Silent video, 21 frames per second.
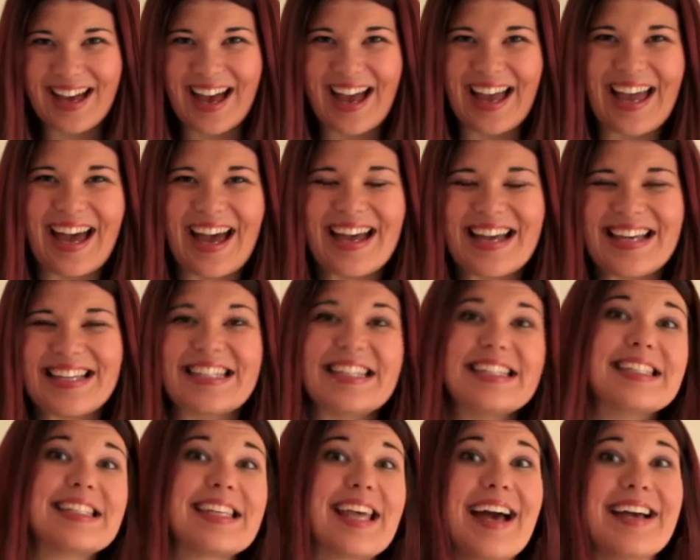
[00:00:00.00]
guys,
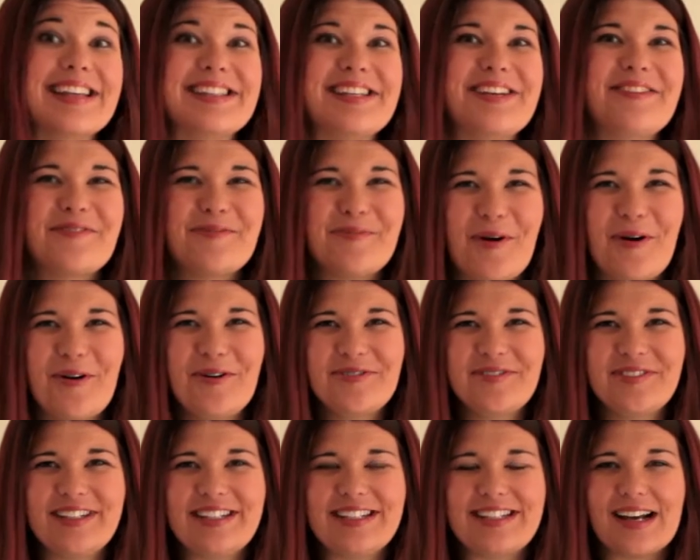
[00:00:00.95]
it's Cassie from
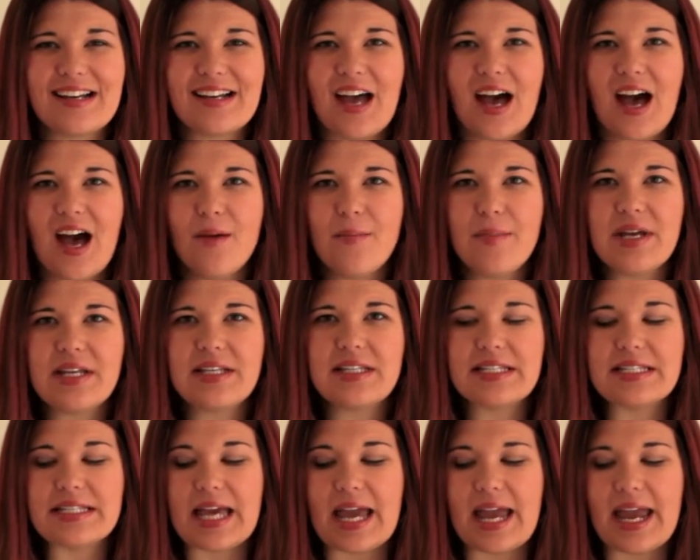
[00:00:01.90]
Wholefully.com, and
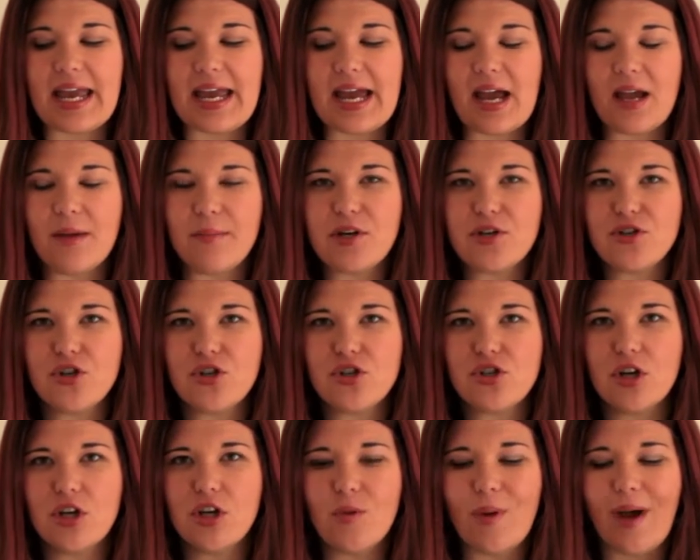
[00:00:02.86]
today I'm here to
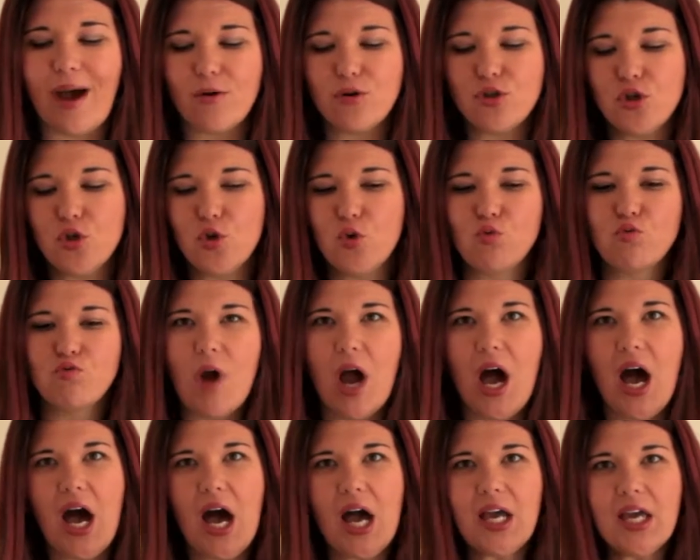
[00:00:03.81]
show you how to
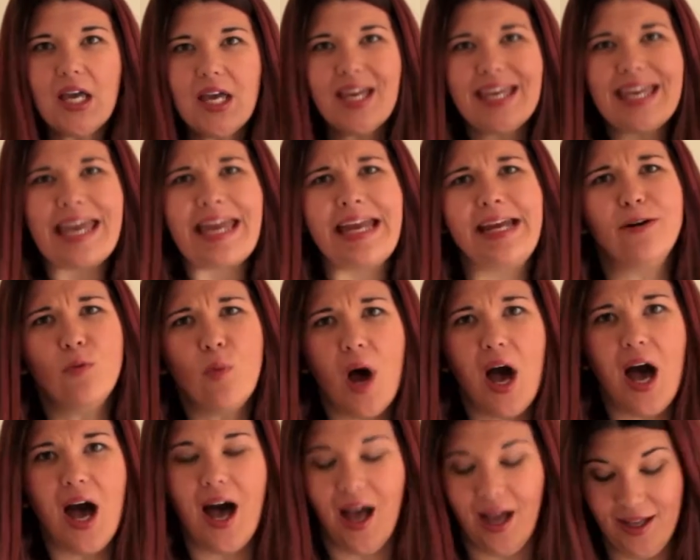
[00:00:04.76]
rock
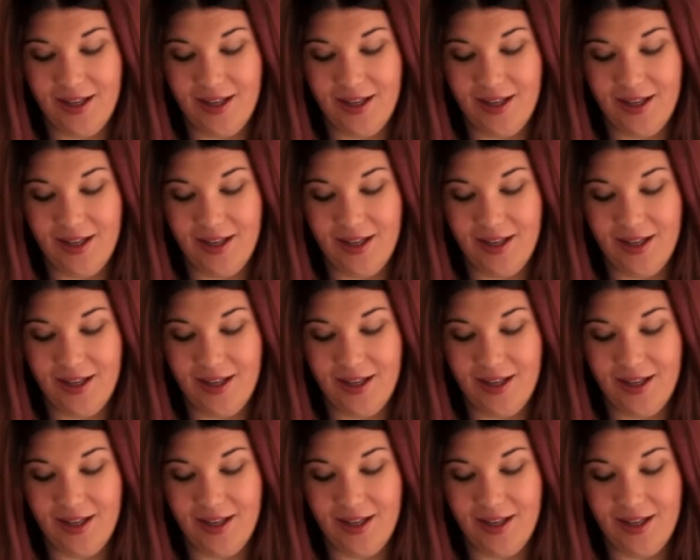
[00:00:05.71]
quinoa.